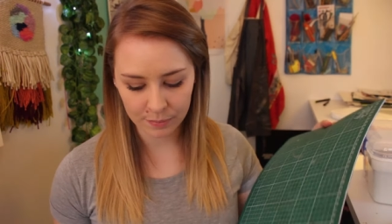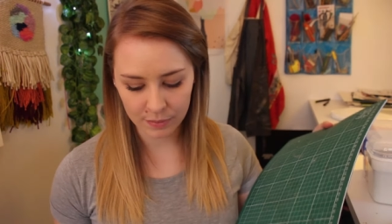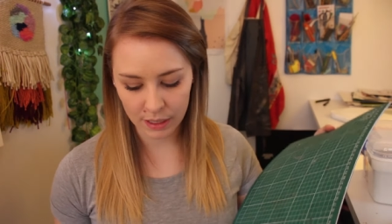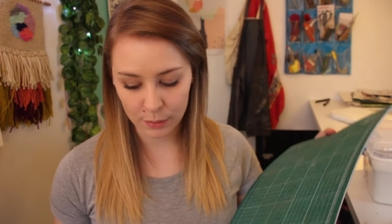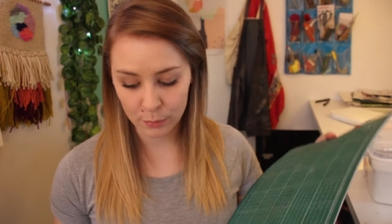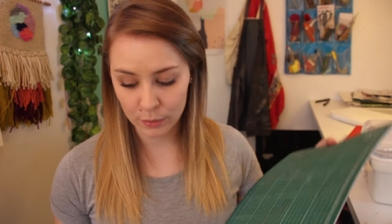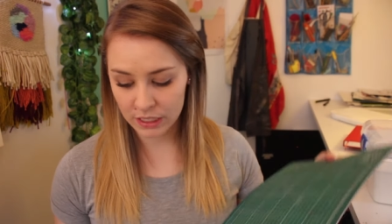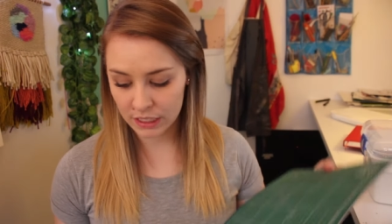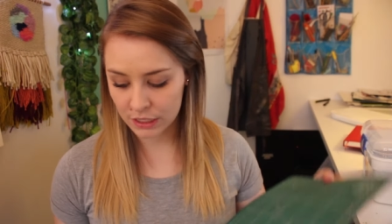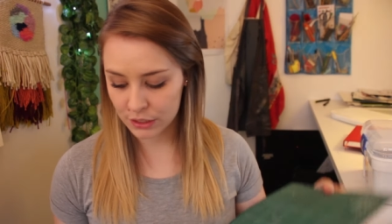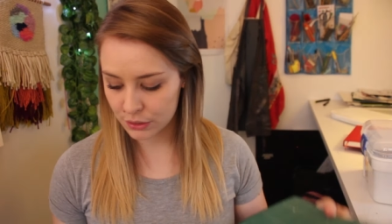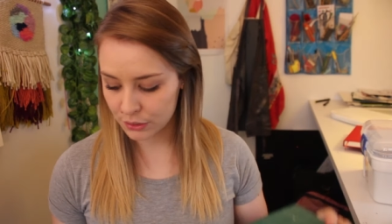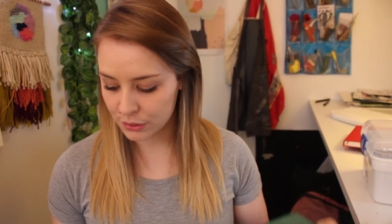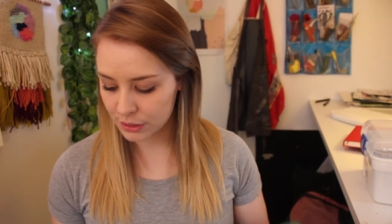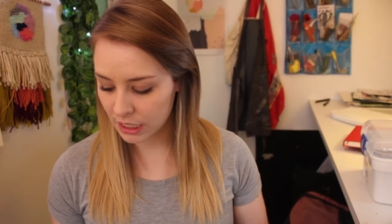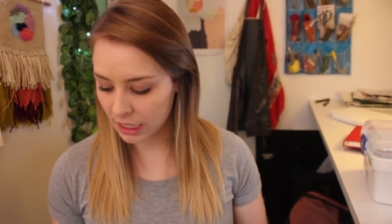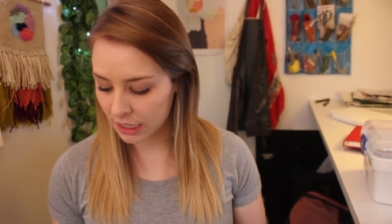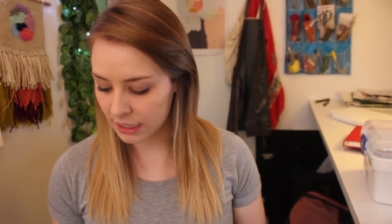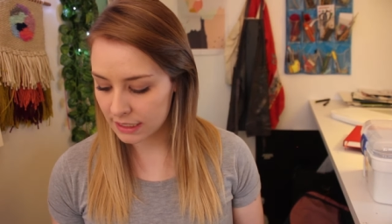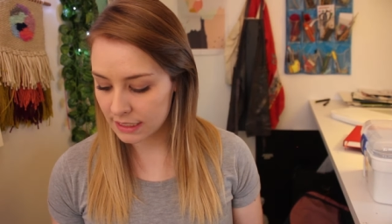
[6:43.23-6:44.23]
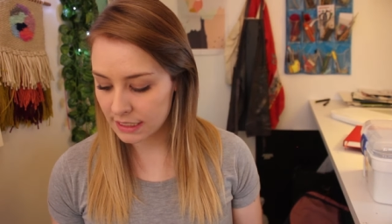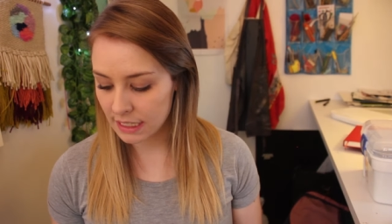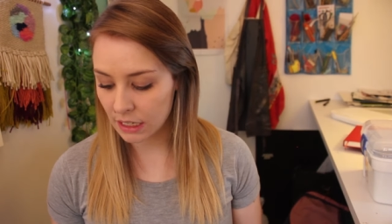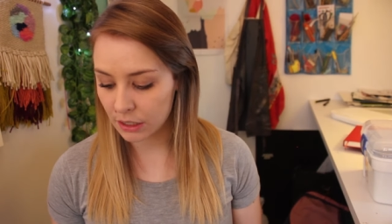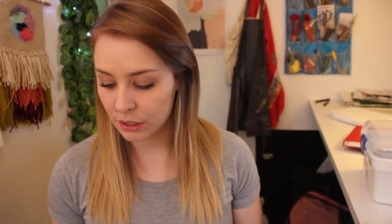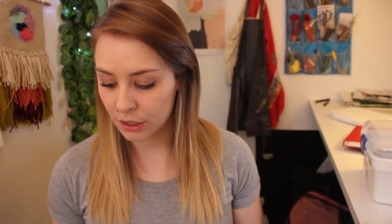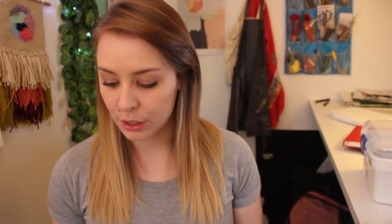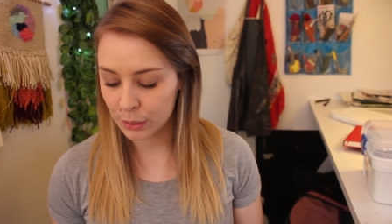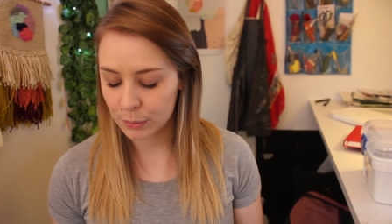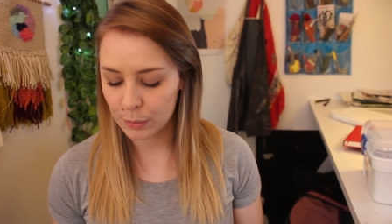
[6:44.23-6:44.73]
And when I do cut
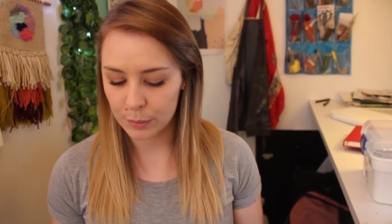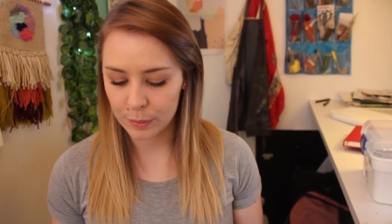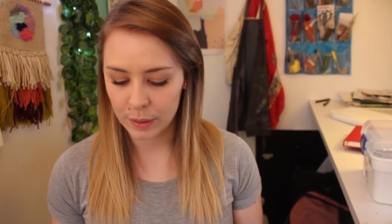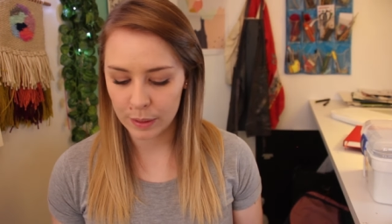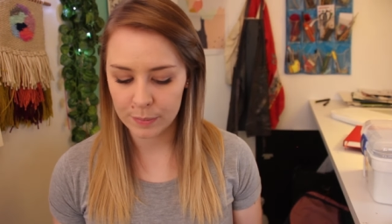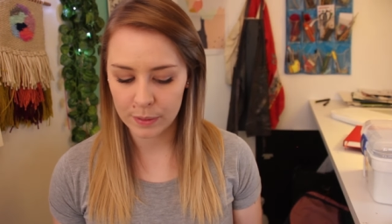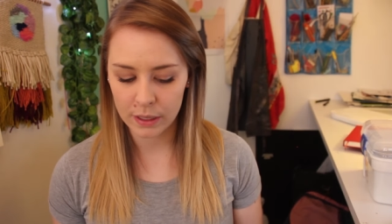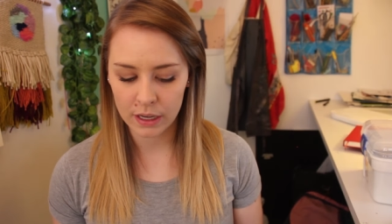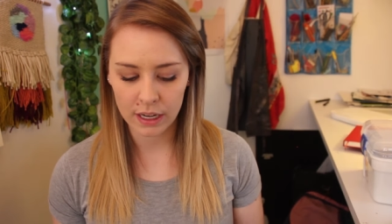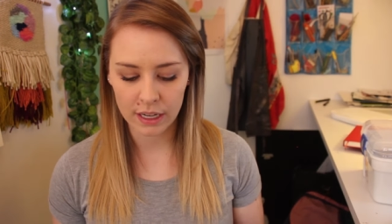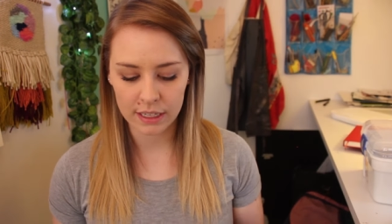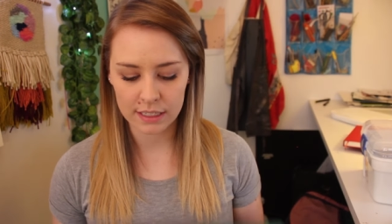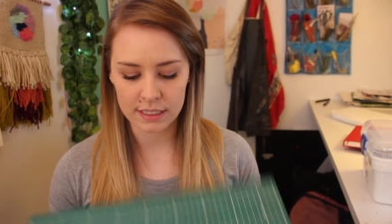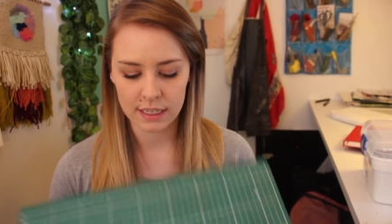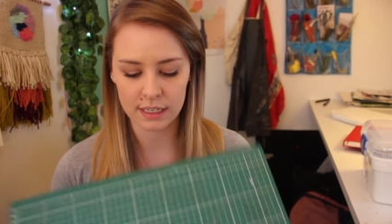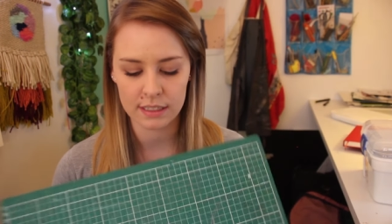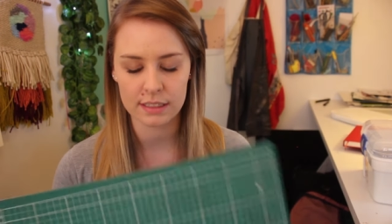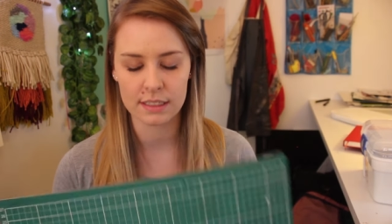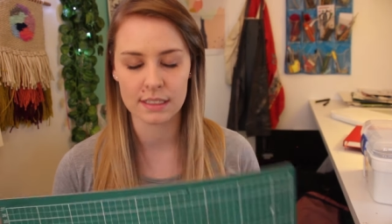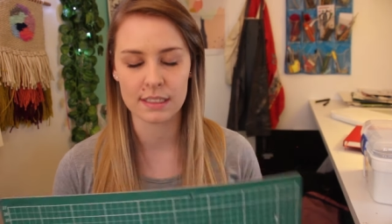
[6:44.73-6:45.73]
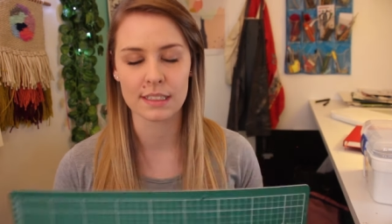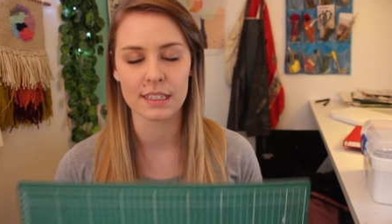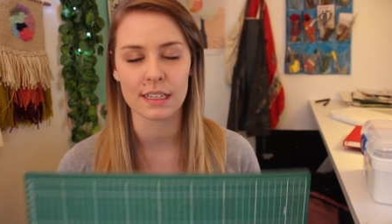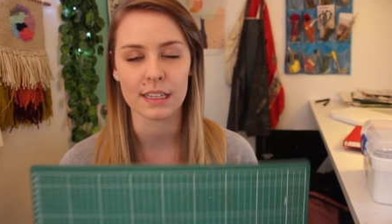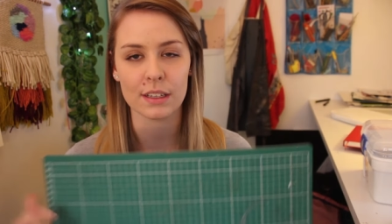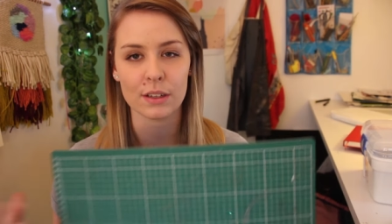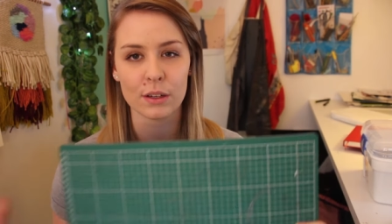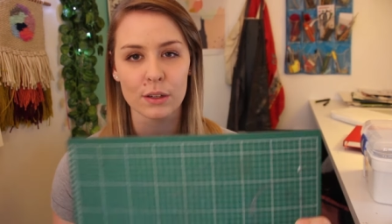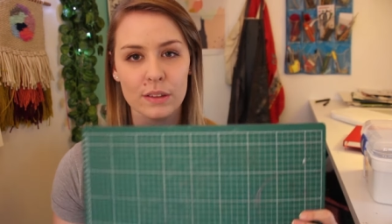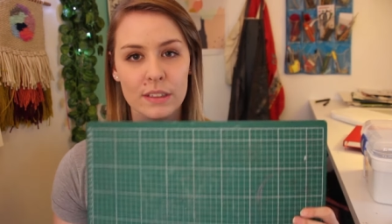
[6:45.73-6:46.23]
down Como paper, I tend to stick
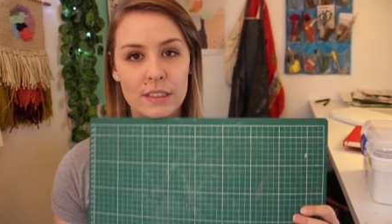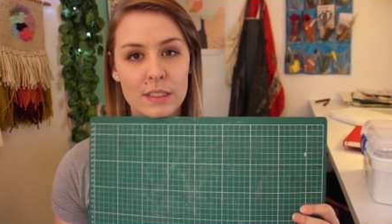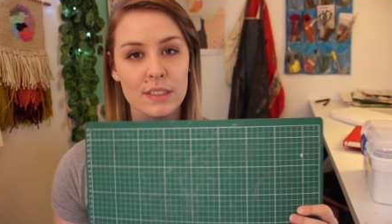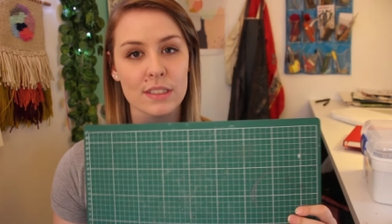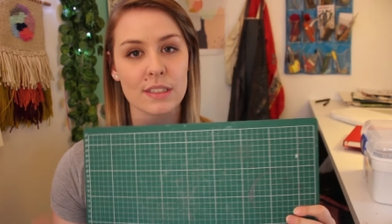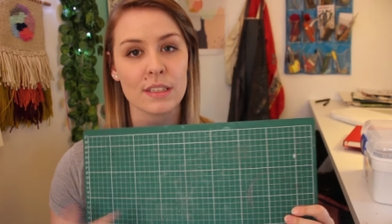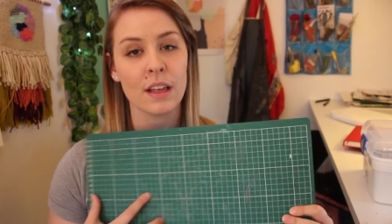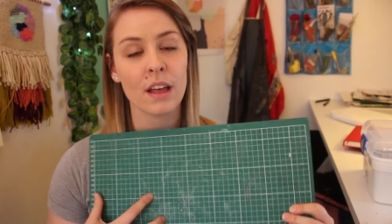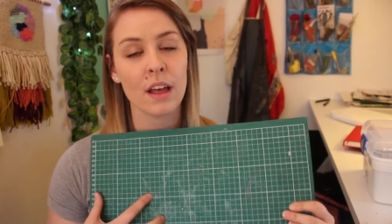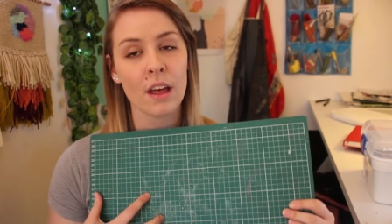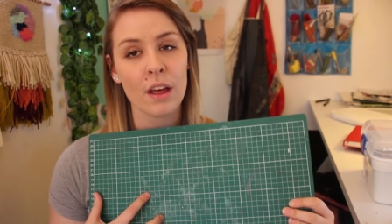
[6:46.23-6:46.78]
it on this